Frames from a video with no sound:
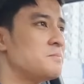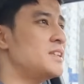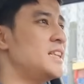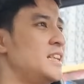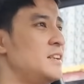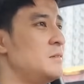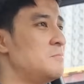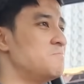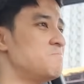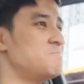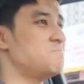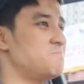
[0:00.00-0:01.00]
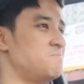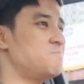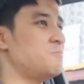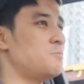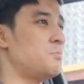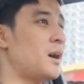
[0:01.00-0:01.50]
The
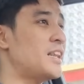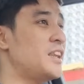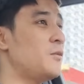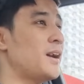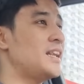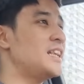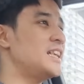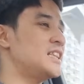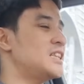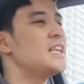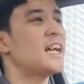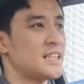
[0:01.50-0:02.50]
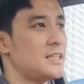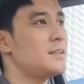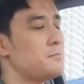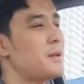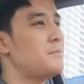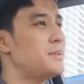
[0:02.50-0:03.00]
body weight is, yes, it
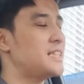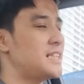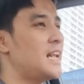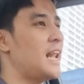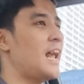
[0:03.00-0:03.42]
may be still